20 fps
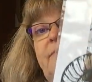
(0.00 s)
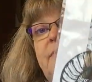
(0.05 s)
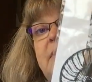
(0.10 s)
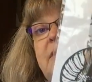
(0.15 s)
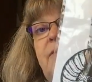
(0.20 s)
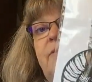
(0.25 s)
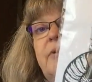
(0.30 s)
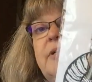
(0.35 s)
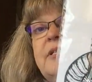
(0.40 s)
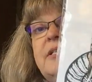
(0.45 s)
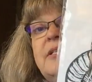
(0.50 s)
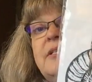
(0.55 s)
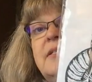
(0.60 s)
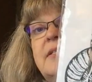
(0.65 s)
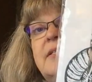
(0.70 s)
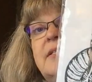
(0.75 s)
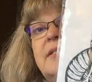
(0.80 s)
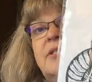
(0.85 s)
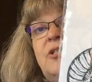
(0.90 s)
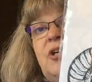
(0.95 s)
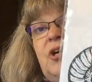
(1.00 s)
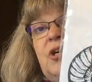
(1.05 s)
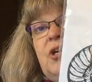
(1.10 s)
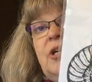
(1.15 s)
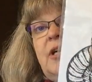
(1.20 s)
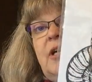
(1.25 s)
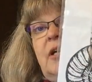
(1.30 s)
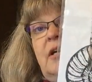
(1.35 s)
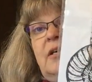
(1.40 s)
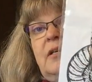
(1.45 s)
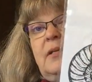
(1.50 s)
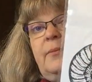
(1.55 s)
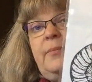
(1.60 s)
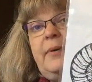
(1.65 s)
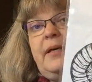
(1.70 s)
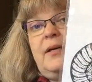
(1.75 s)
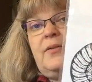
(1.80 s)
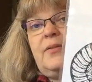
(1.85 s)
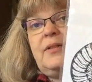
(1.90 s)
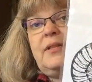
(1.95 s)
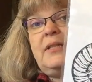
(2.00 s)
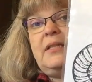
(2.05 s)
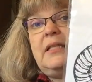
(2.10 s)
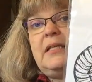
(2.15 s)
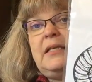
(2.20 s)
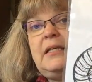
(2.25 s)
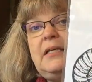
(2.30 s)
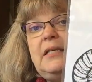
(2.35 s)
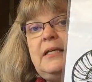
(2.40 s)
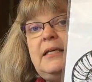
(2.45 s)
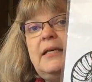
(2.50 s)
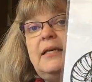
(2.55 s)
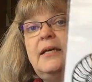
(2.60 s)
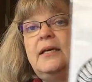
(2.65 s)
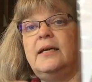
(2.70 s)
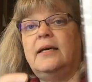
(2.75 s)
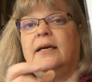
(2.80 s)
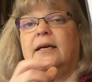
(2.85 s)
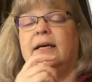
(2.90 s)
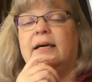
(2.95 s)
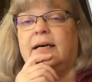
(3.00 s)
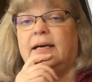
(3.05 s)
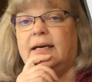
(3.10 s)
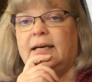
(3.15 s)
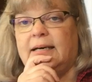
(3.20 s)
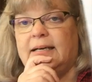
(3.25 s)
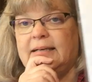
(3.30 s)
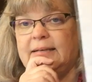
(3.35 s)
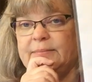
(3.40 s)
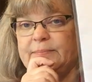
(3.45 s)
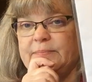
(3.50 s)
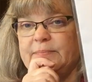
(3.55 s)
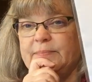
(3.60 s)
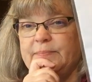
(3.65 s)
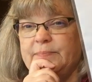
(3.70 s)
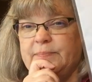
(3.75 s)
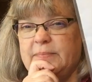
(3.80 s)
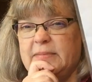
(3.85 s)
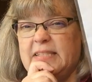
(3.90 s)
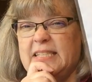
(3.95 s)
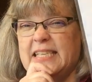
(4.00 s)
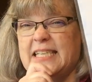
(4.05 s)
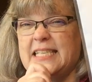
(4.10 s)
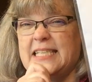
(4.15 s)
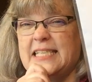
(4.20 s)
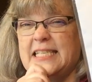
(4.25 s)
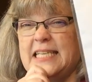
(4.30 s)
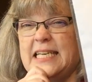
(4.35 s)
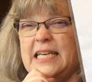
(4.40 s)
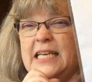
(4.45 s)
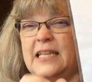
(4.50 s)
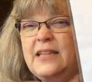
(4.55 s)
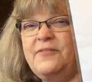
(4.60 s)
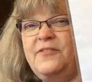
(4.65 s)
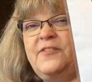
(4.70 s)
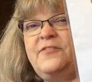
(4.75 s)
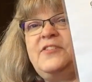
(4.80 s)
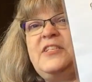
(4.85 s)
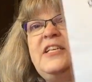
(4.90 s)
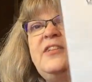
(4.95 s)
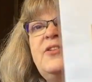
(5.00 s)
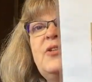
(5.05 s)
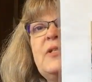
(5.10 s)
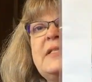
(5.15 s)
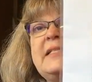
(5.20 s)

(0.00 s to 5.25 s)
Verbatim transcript: was going to start on about the um, 16th, 15th or